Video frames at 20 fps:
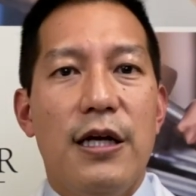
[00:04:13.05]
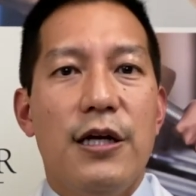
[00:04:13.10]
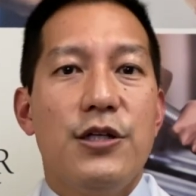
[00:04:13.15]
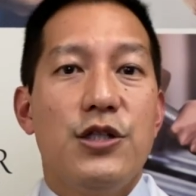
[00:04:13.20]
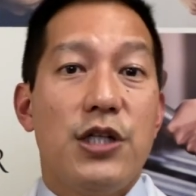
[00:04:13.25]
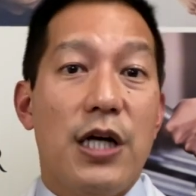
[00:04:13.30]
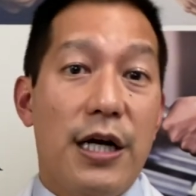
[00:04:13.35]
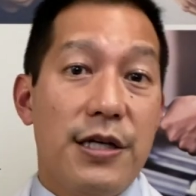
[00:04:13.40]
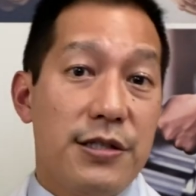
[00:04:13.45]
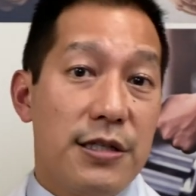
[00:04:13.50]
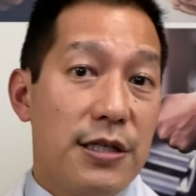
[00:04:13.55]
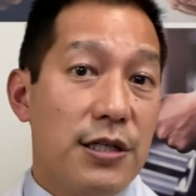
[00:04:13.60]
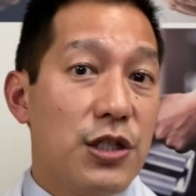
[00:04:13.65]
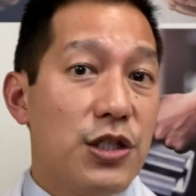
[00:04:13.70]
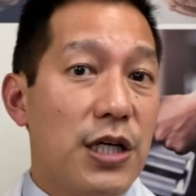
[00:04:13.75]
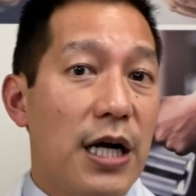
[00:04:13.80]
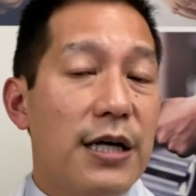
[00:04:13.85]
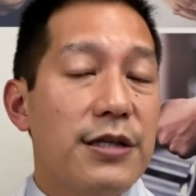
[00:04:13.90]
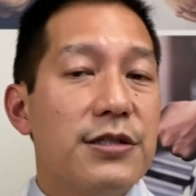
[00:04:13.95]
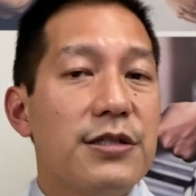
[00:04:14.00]
Johnson &
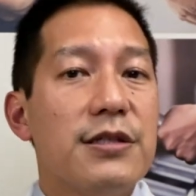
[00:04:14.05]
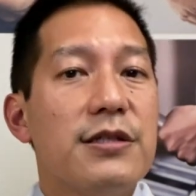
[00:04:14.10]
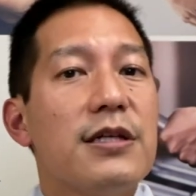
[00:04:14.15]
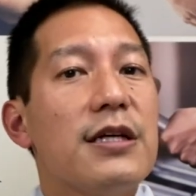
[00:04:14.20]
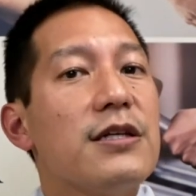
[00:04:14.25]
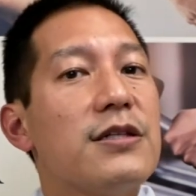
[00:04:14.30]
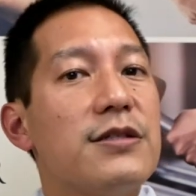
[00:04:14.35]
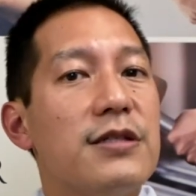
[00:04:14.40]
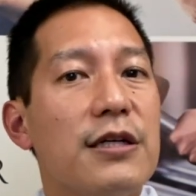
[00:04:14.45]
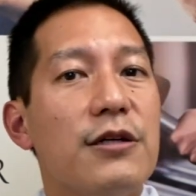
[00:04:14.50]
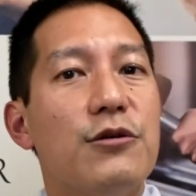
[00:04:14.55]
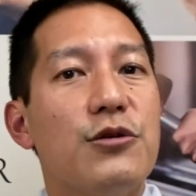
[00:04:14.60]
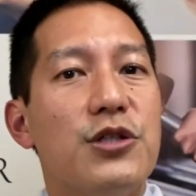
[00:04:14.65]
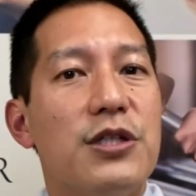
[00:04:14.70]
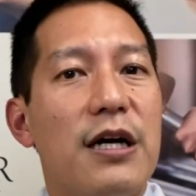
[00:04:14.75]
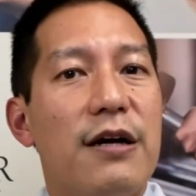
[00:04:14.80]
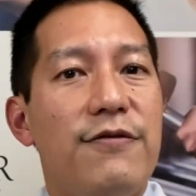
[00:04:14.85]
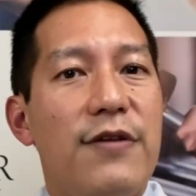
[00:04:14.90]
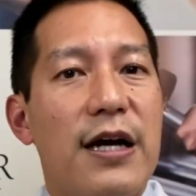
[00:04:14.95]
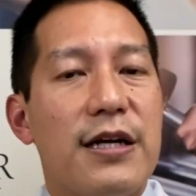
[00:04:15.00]
Johnson's
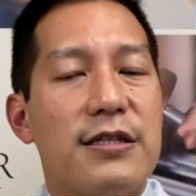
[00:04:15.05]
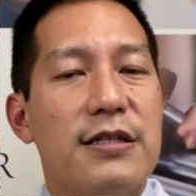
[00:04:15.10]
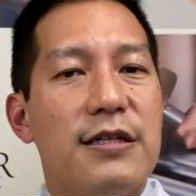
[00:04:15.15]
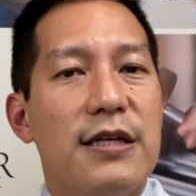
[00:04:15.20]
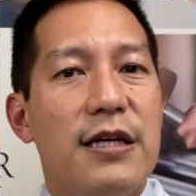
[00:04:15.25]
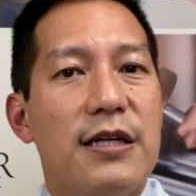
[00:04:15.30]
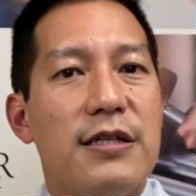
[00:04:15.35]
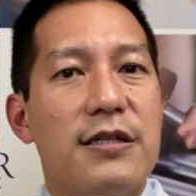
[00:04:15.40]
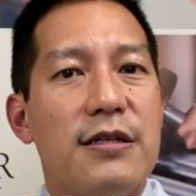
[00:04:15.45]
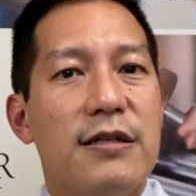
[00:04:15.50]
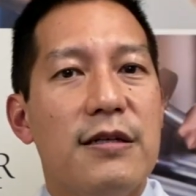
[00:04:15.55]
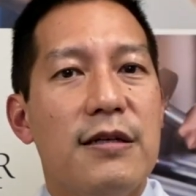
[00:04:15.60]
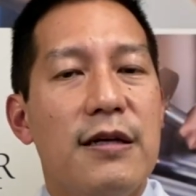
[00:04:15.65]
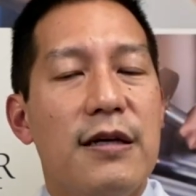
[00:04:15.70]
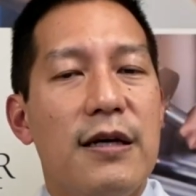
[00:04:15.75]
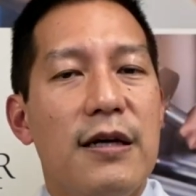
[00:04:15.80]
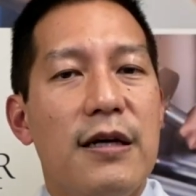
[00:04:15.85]
single-shot vaccination